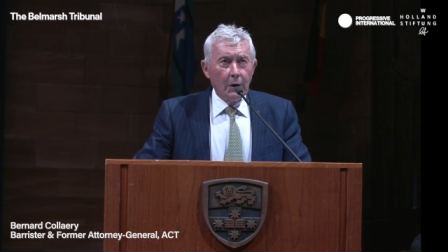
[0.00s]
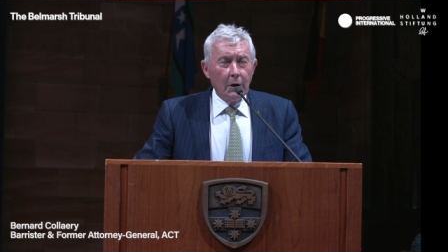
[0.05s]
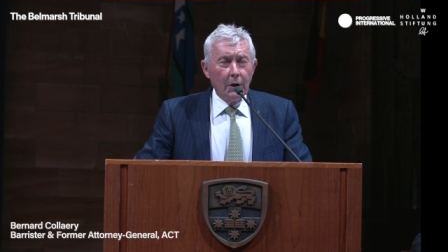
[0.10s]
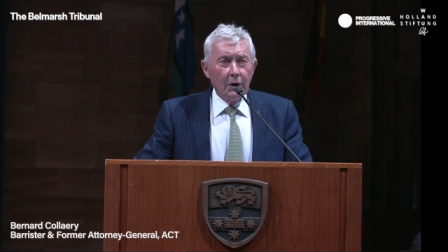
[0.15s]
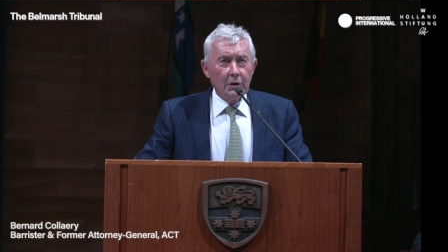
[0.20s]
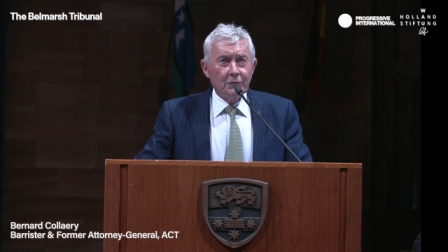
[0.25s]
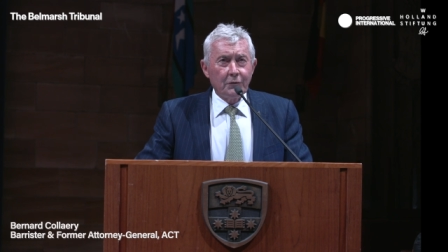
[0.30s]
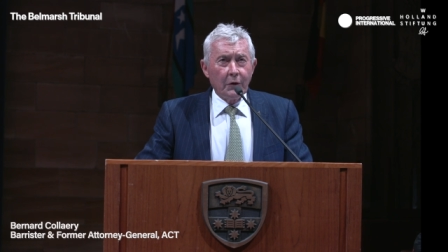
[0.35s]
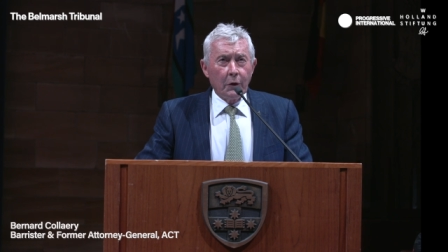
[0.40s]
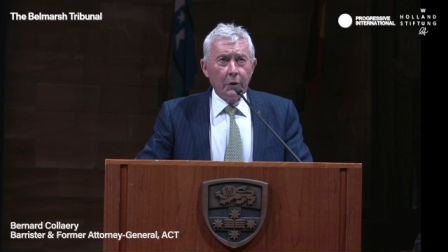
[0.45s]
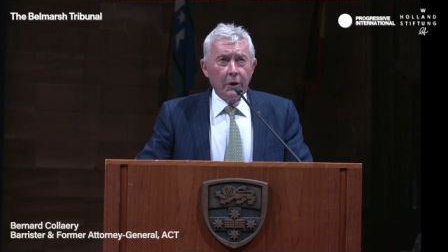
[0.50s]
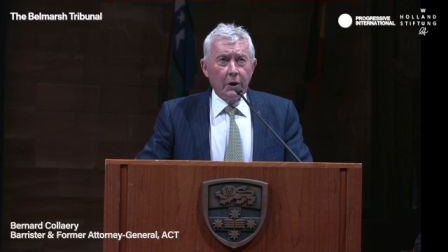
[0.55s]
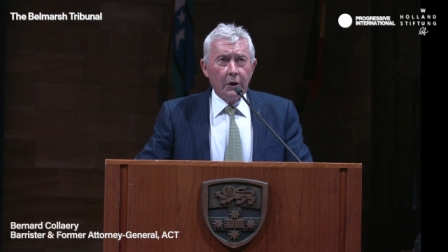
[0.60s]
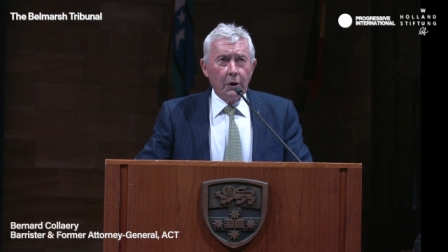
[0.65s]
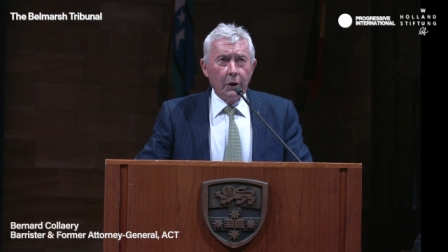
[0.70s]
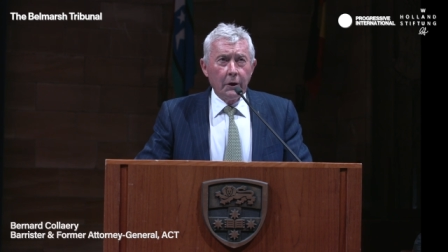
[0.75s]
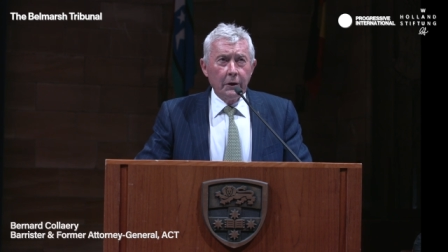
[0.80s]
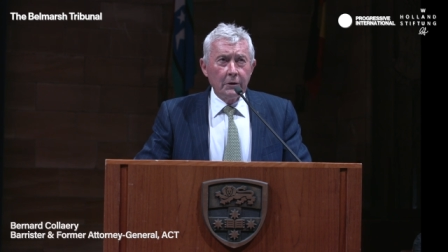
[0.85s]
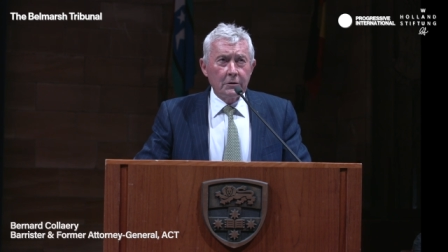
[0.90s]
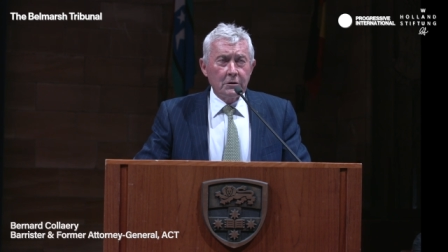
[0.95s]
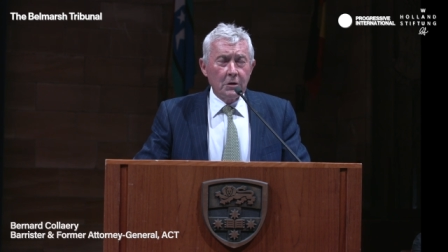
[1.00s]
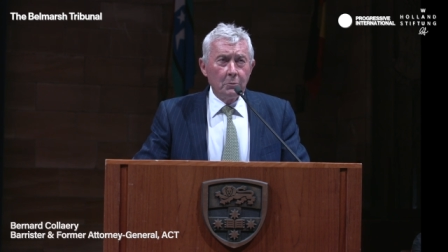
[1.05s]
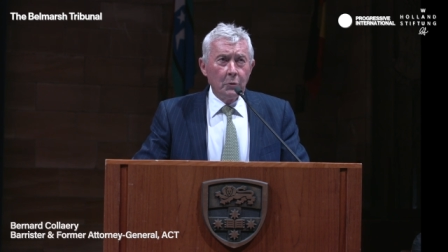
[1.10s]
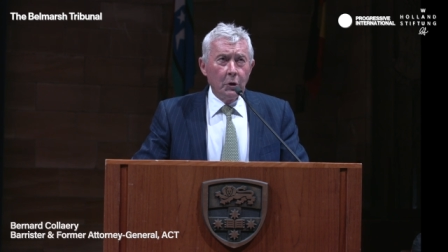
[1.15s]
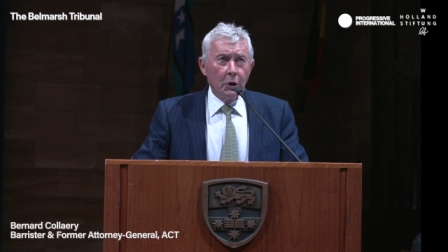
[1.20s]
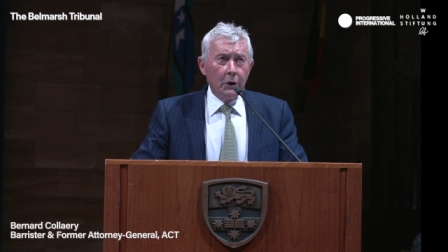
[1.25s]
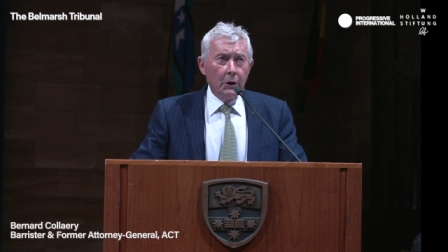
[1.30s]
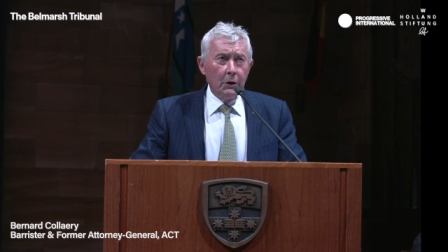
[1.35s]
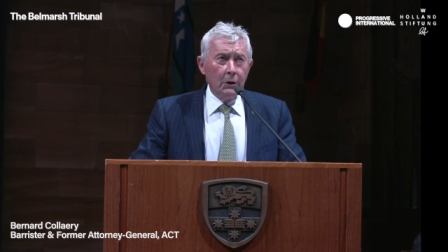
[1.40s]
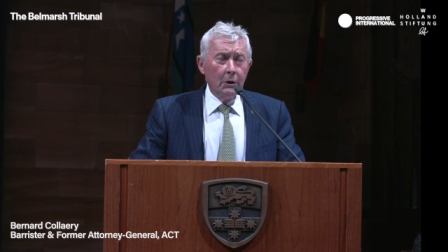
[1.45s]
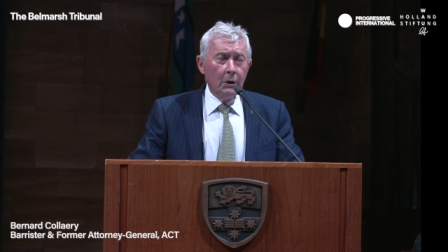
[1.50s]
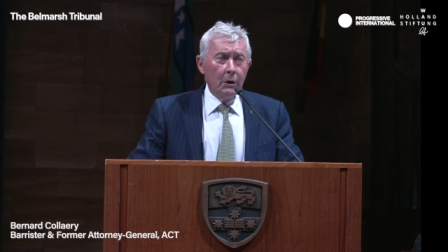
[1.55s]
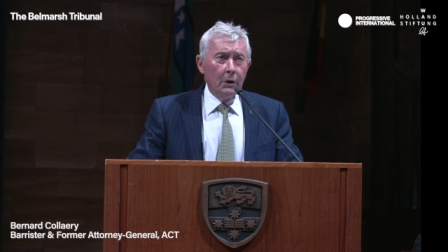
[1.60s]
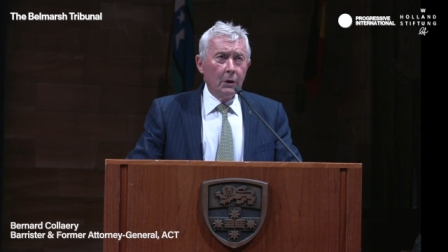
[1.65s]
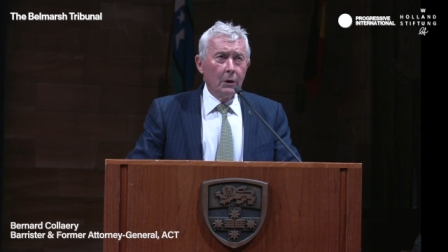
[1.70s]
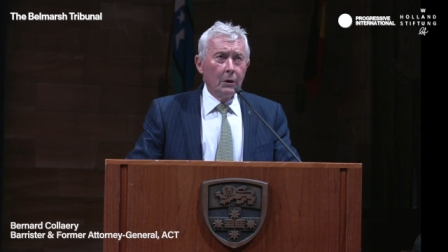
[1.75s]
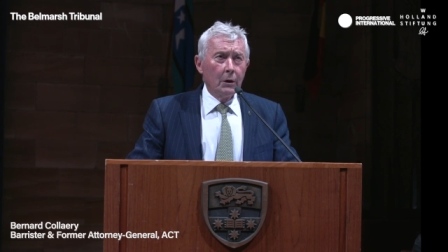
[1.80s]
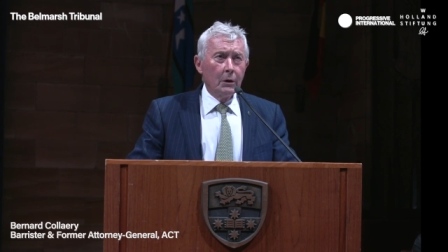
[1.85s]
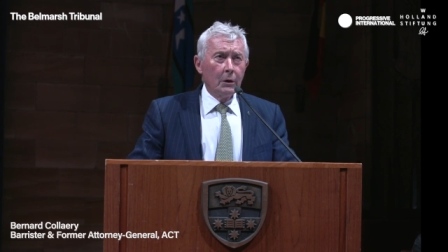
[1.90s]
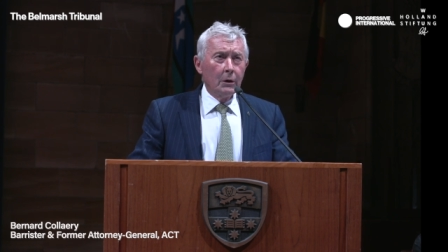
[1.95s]
it's very clear to me
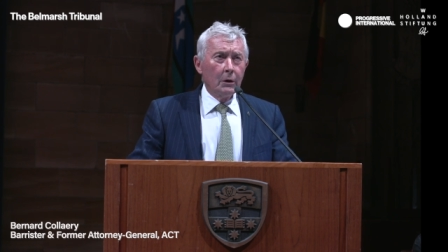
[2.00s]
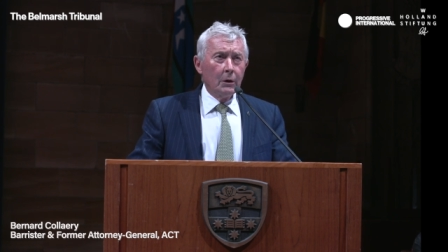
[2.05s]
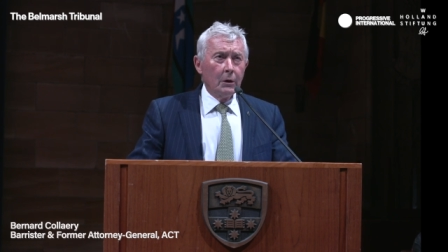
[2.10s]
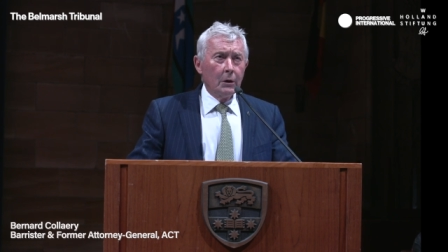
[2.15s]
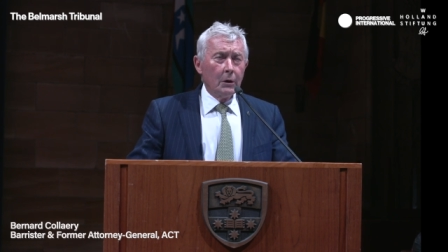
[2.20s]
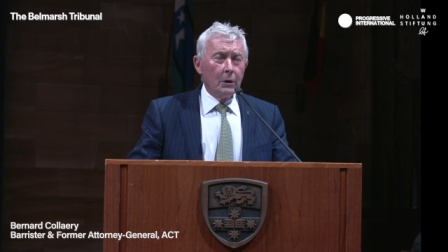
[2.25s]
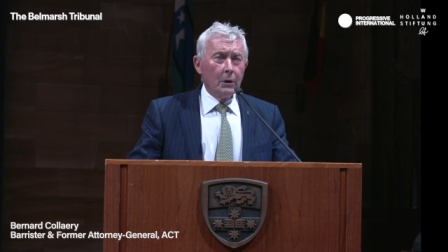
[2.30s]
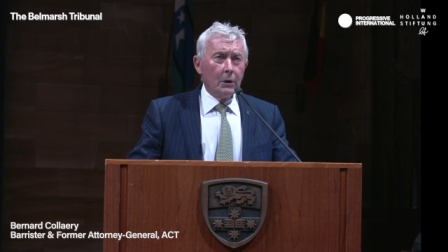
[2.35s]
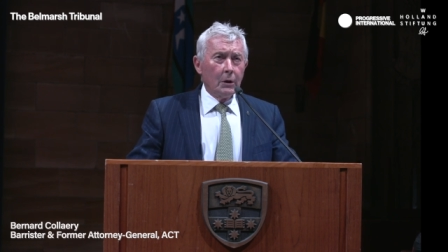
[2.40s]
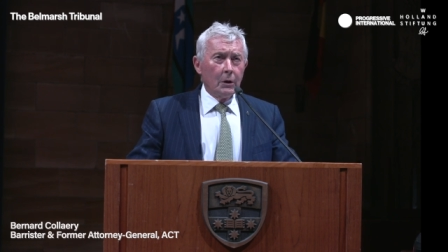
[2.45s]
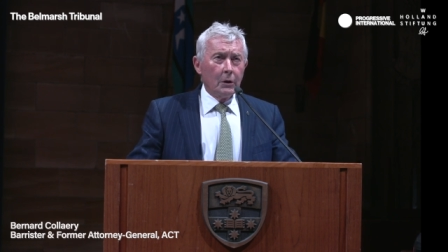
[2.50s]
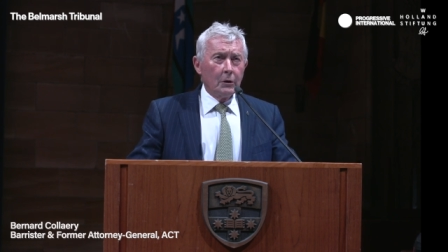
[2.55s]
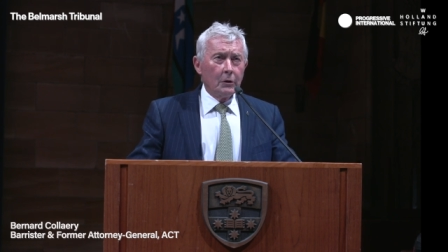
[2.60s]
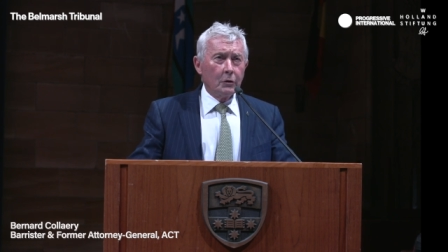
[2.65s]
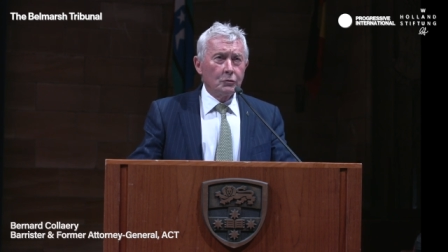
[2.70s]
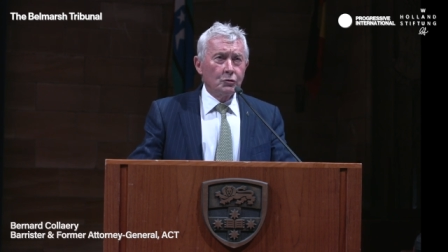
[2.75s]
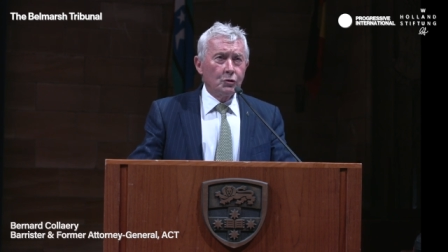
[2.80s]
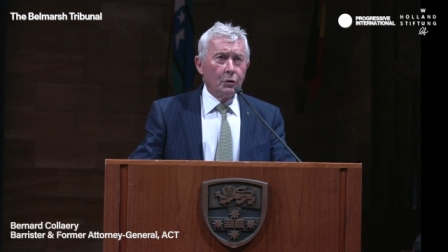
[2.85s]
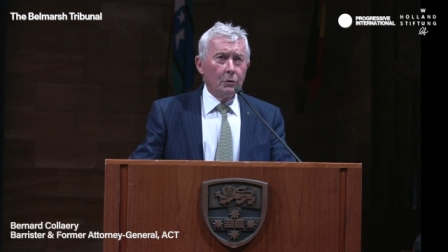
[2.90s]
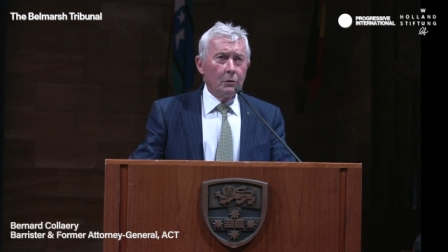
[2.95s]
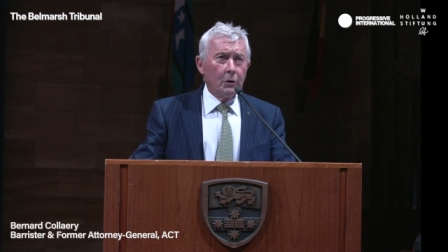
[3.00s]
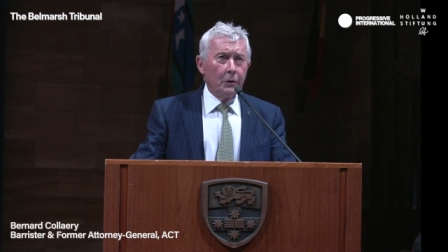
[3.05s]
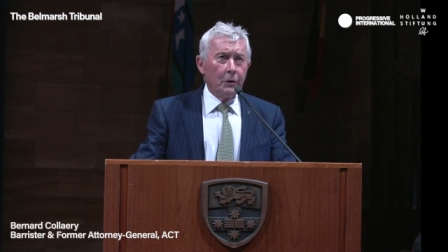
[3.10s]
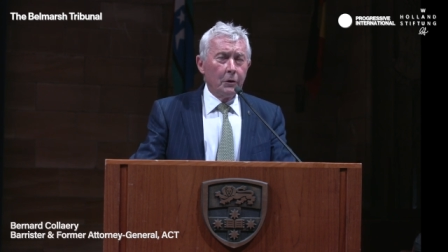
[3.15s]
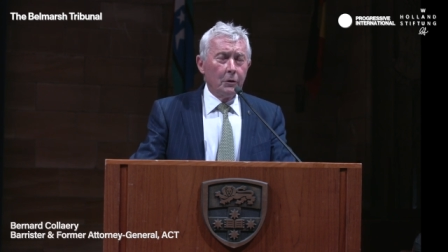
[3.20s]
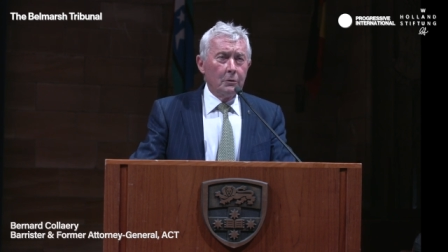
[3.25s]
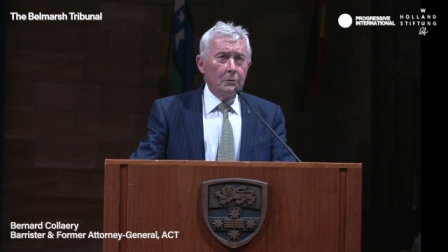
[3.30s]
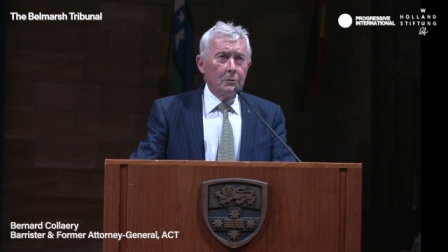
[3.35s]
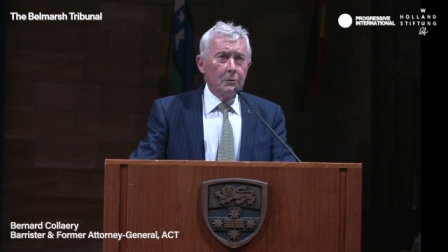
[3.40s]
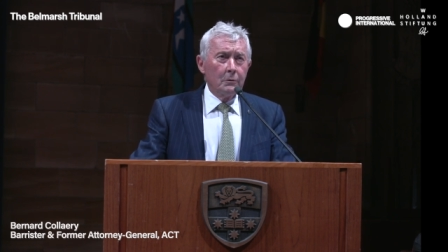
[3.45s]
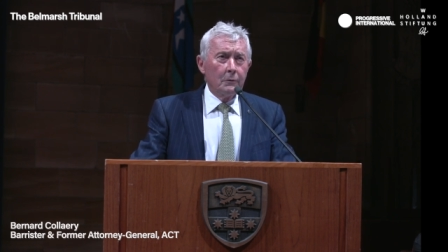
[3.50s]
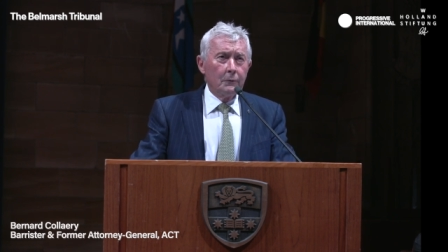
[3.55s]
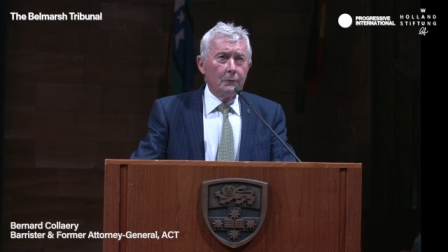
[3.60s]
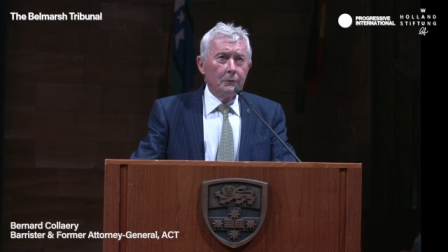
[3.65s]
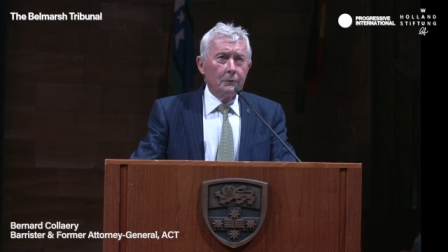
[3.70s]
that Julian